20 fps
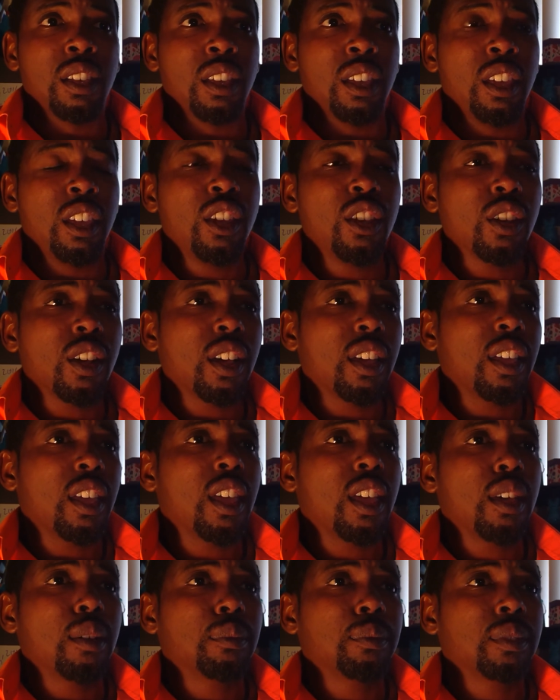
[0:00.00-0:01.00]
Here I
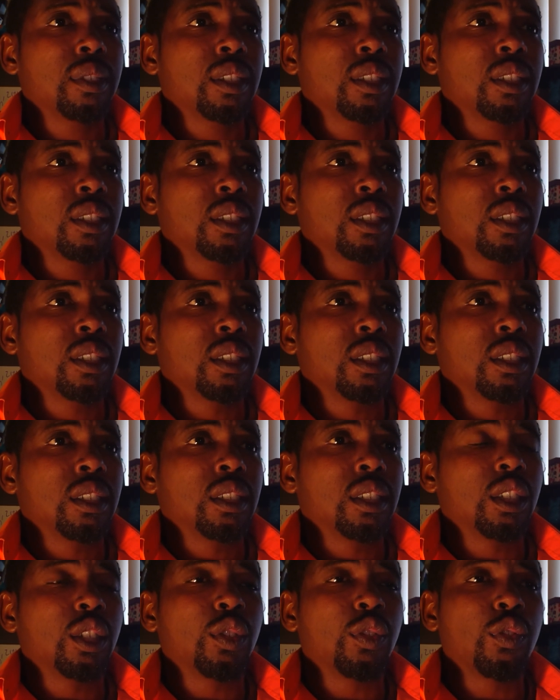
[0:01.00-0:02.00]
am,
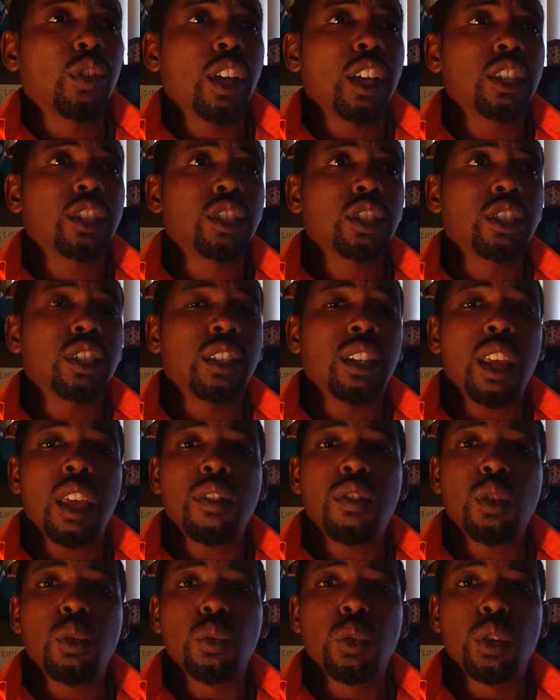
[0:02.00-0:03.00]
this fresh
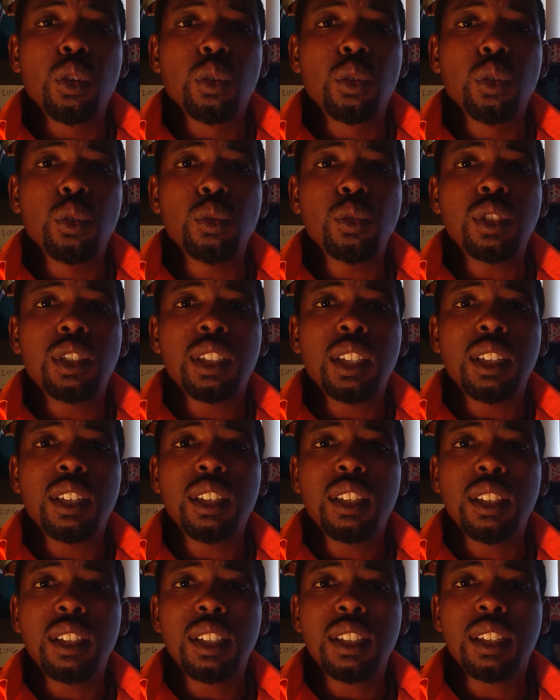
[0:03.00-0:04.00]
naval recruit
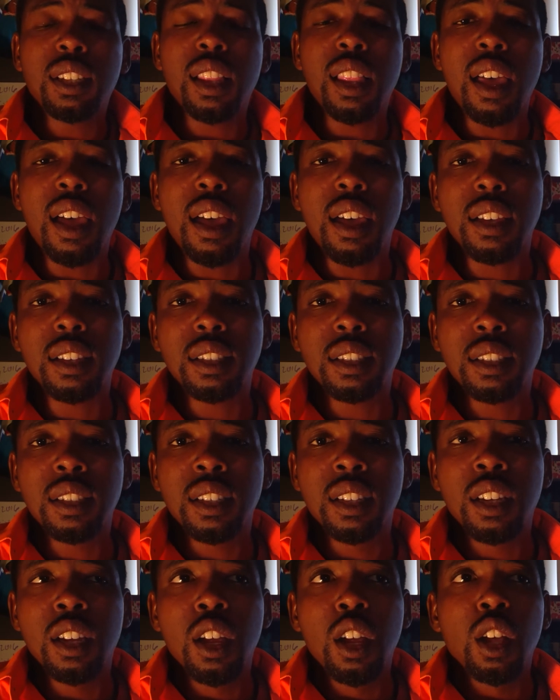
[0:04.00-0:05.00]
sitting in this class,
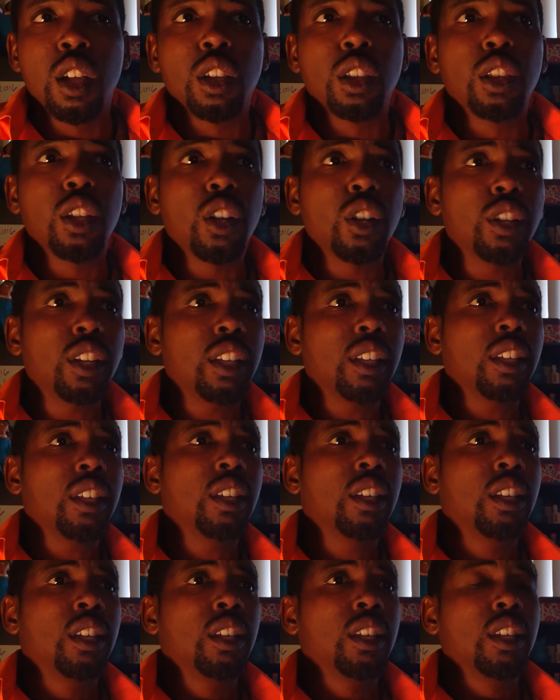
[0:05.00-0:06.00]

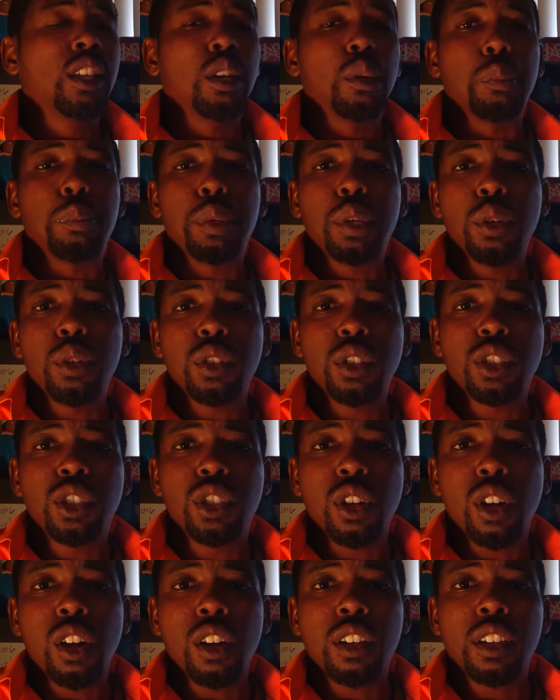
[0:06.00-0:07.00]
learning computer
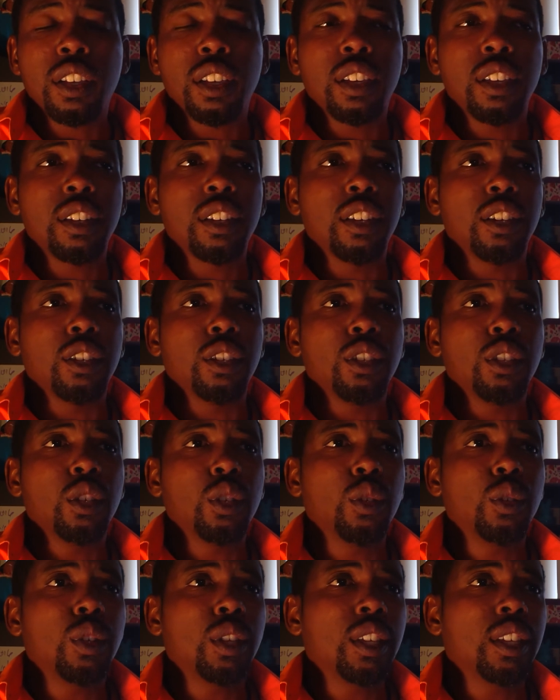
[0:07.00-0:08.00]
jargon and
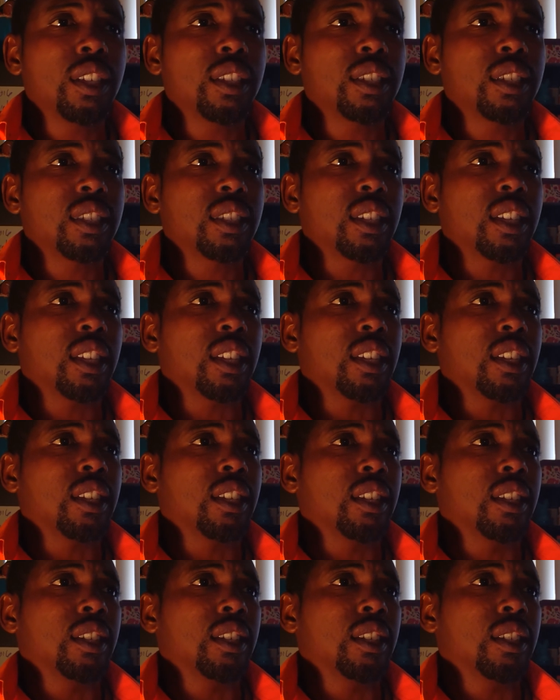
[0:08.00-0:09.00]
Unix
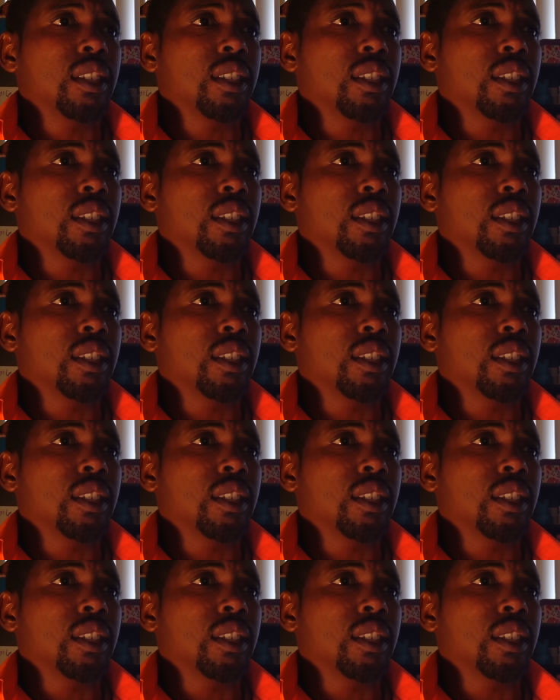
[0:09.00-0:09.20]
and